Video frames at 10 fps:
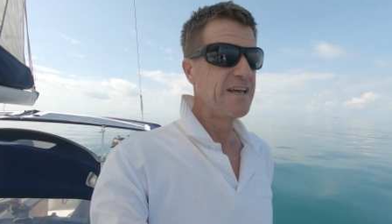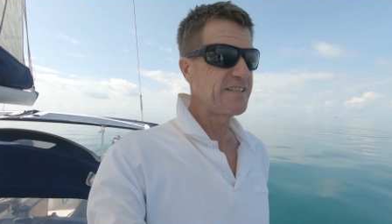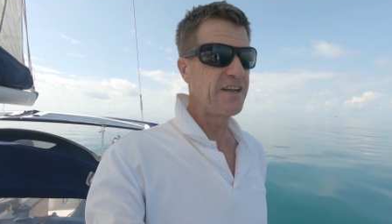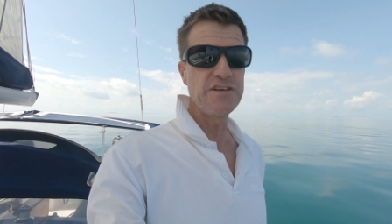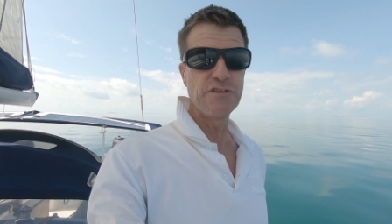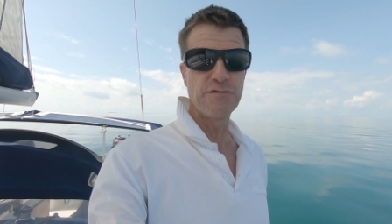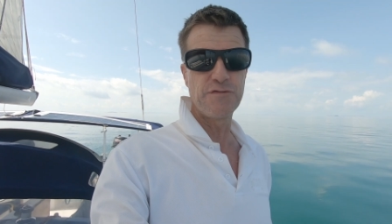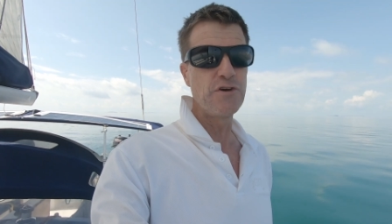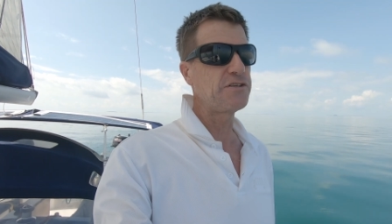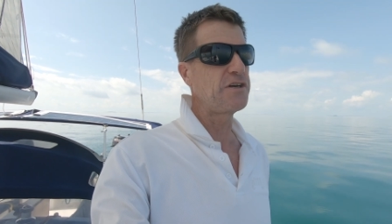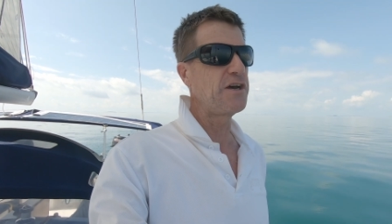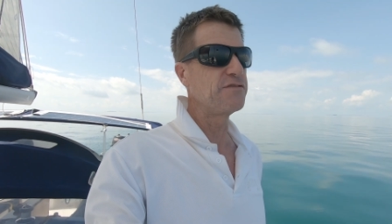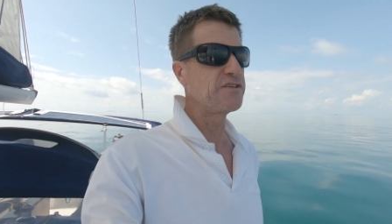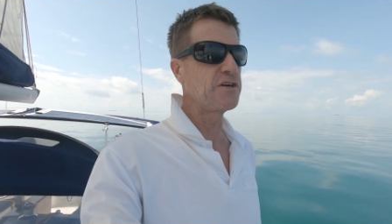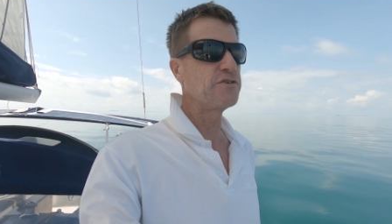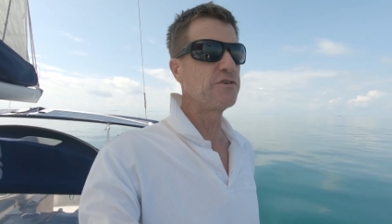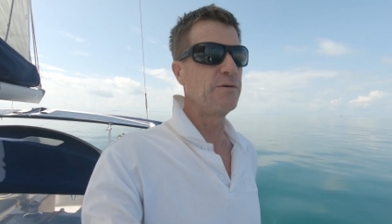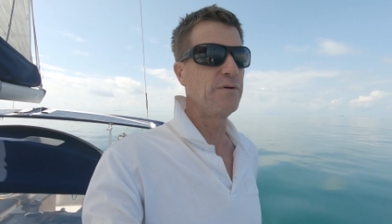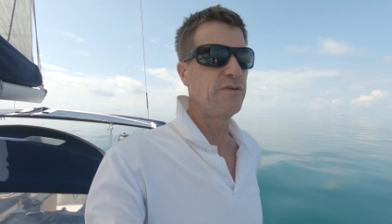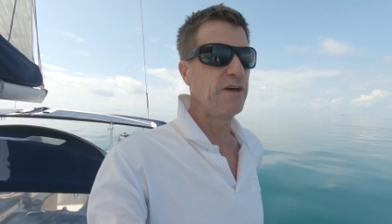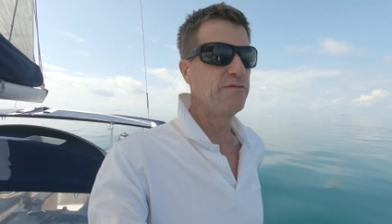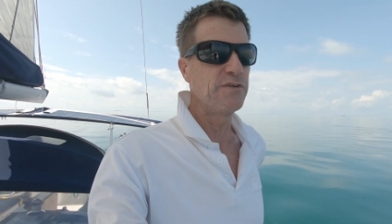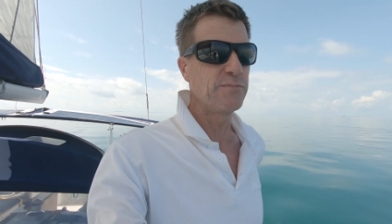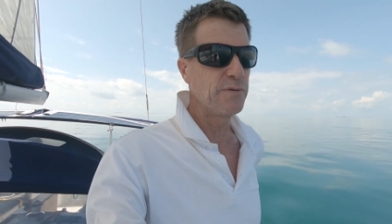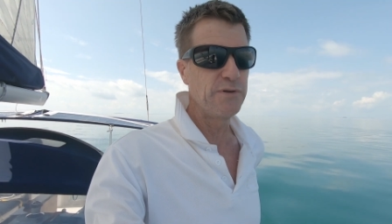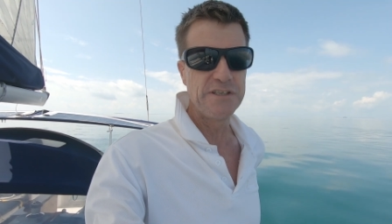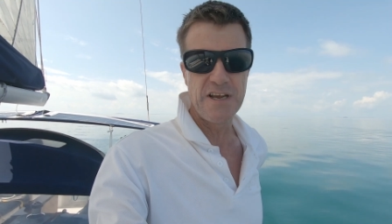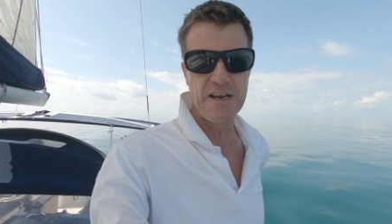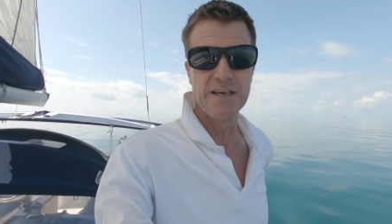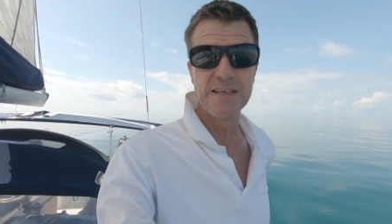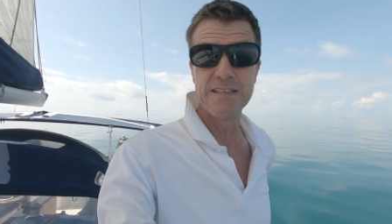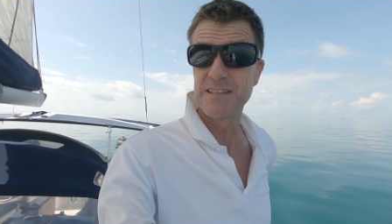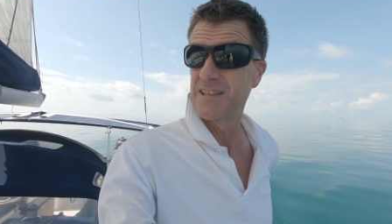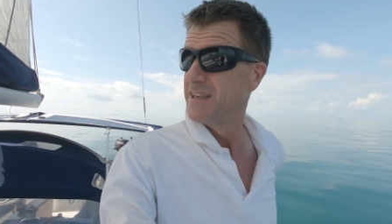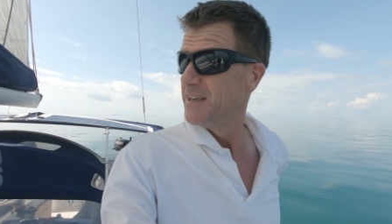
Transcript: Today's the first day of sunshine we've had for probably 10 days.